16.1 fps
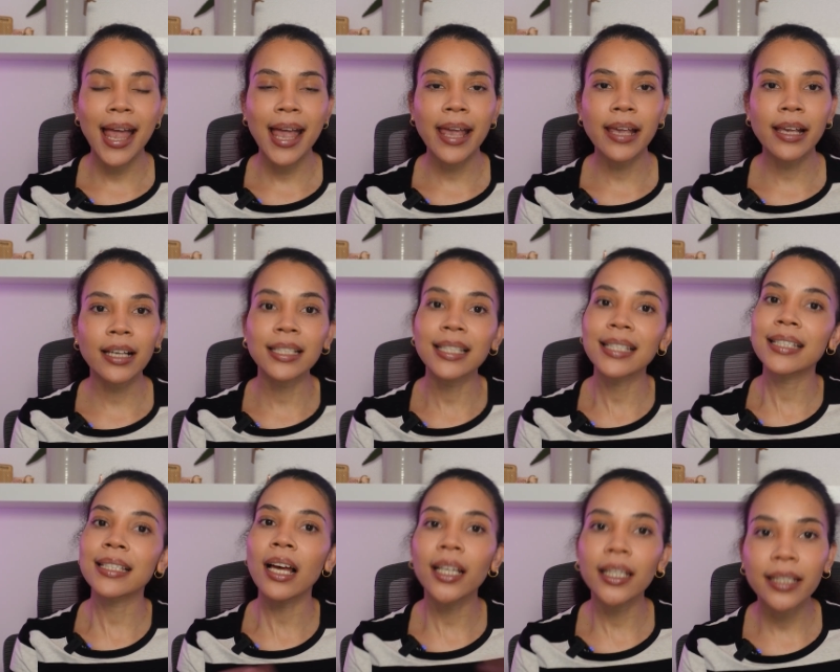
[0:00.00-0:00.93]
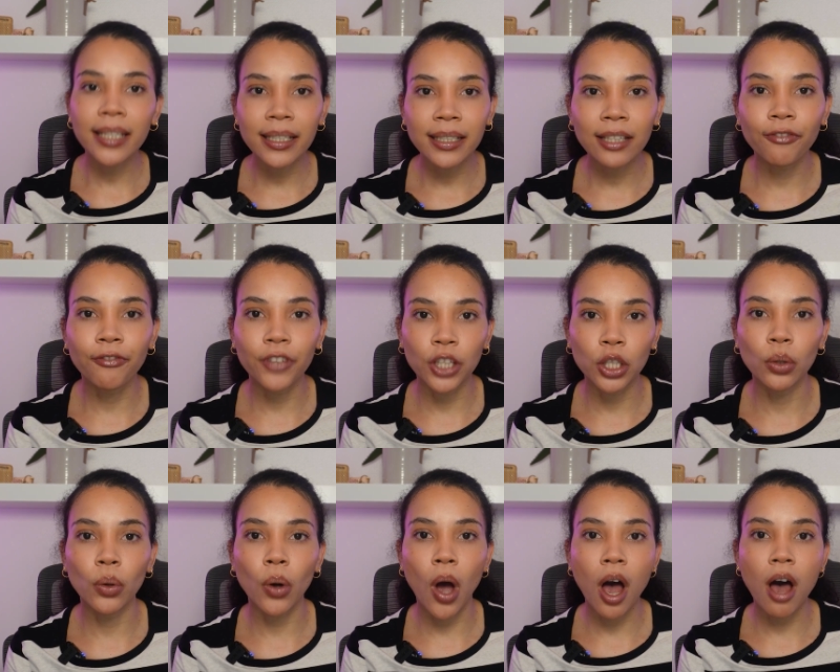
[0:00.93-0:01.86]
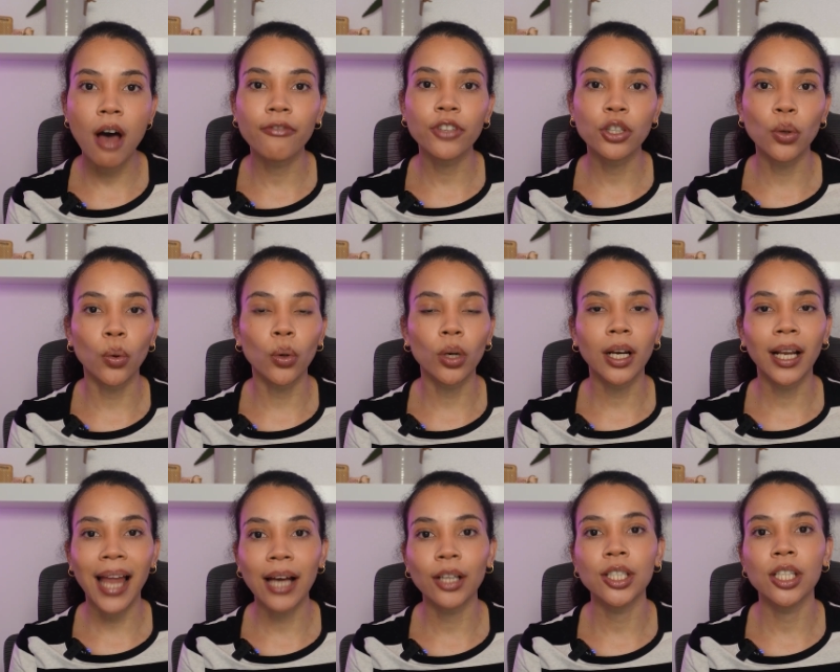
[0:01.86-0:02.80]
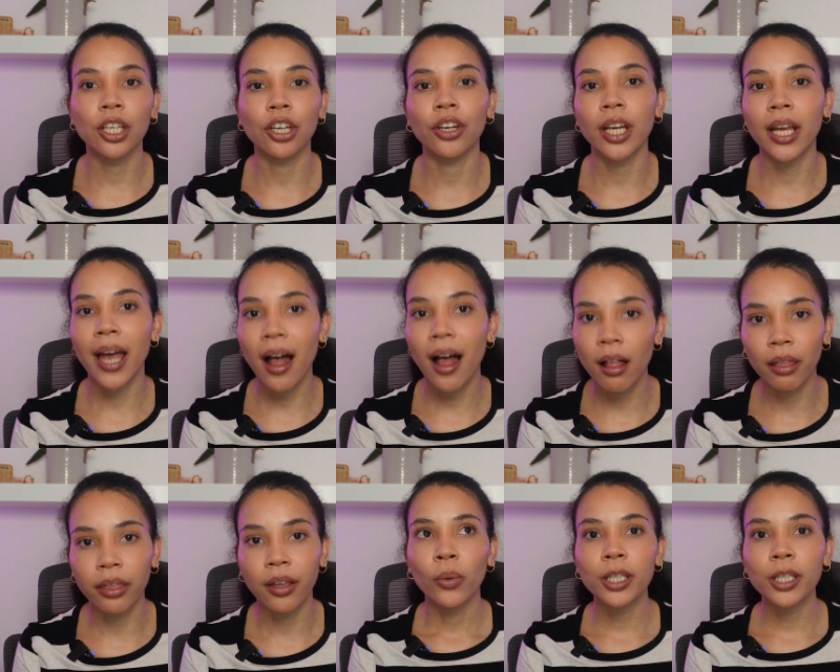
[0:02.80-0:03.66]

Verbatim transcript: a consolidated view of your cloud security health,